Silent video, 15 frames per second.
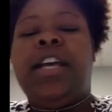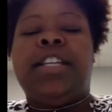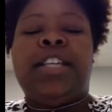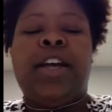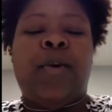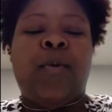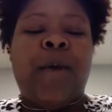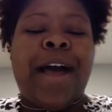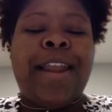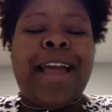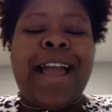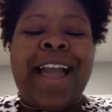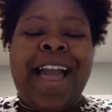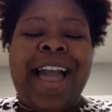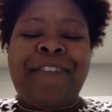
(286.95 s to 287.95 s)
So while
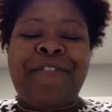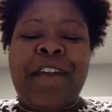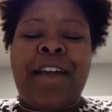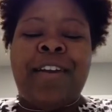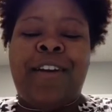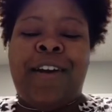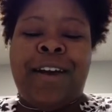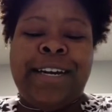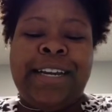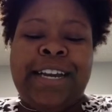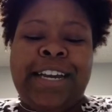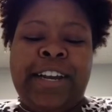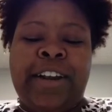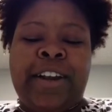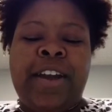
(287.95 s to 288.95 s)
I have y'all on
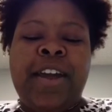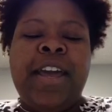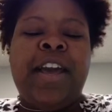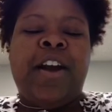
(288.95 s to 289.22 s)
here,